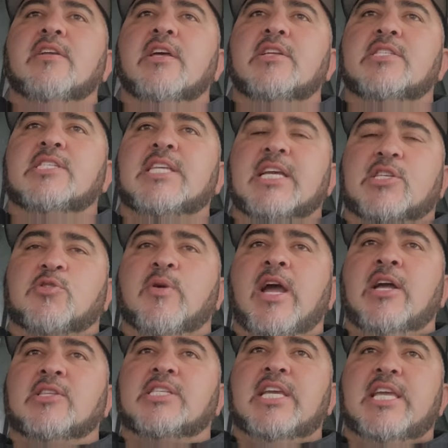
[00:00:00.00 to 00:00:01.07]

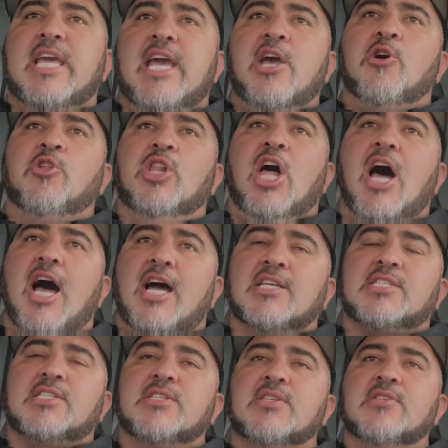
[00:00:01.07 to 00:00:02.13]
sixth-round TKO
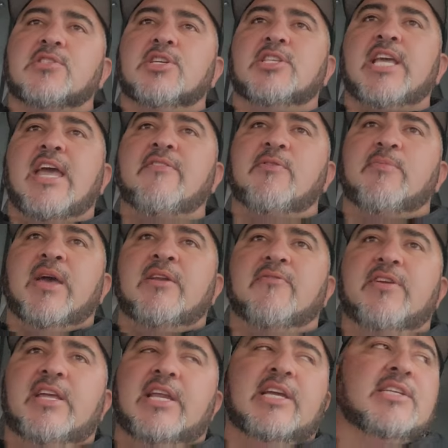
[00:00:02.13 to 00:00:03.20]
loss to David
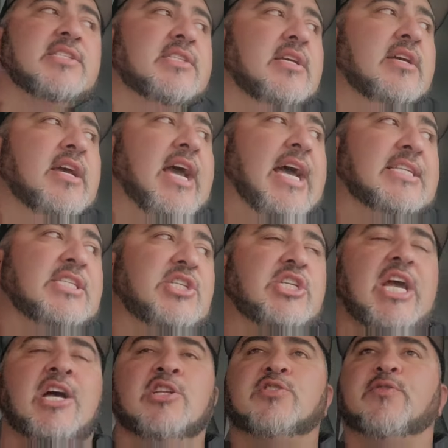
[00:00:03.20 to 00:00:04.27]
Benavidez as he
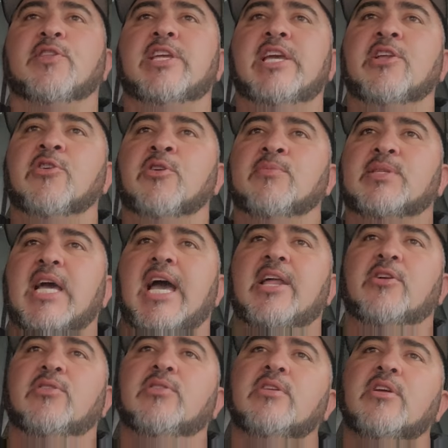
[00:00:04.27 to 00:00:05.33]
challenged for the interim
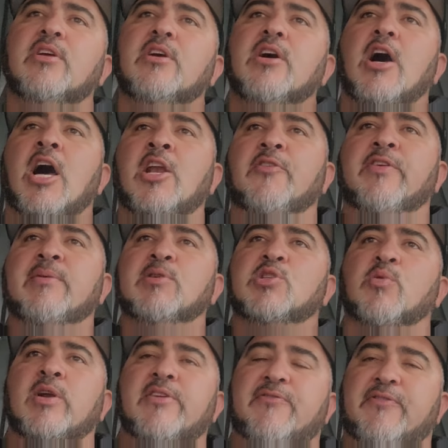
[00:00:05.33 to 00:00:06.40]
title on November
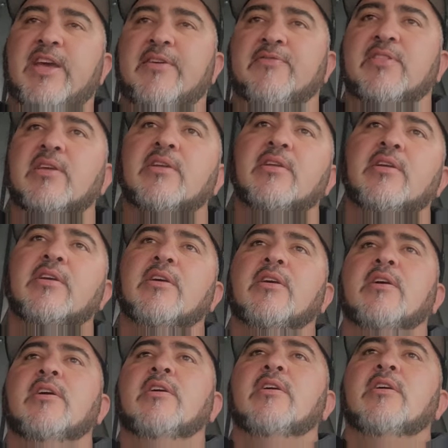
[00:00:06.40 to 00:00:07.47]
25th
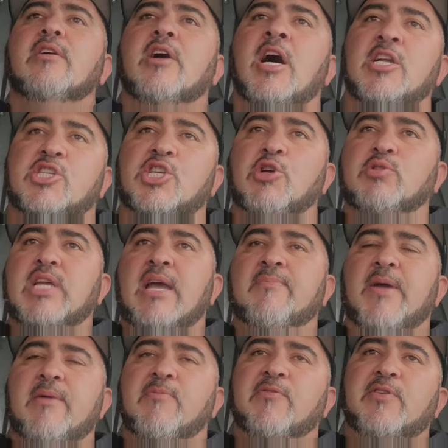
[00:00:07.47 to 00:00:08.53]
on Showtime
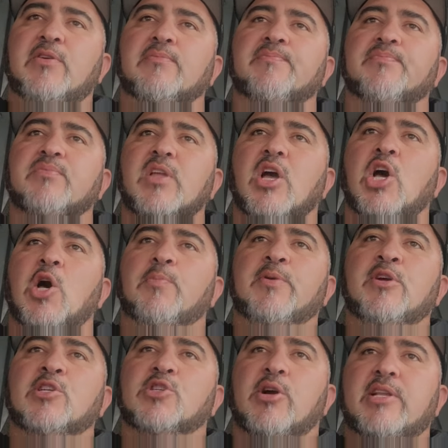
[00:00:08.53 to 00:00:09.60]
pay-per-view. Hope
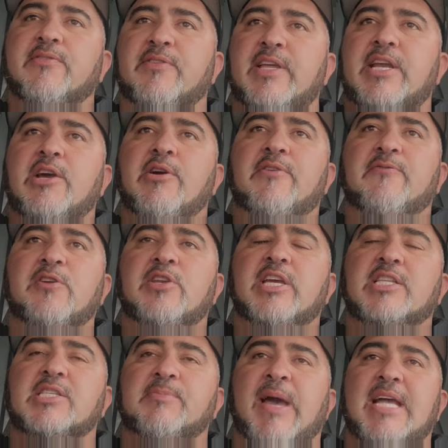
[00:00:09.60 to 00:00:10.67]
you enjoyed the video. If you
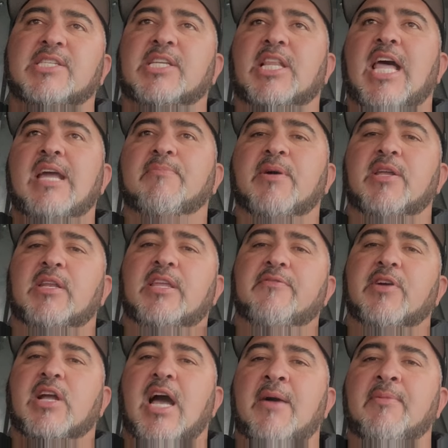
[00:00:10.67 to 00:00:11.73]
did, smash the like button, leave
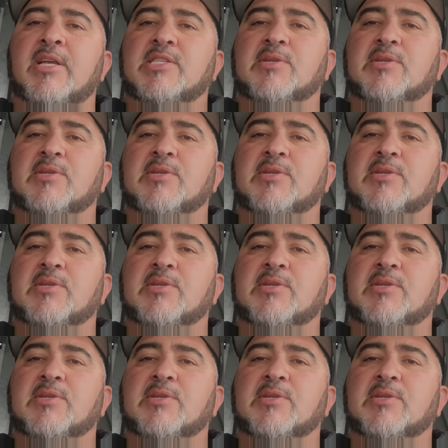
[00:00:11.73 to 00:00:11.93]
a comment,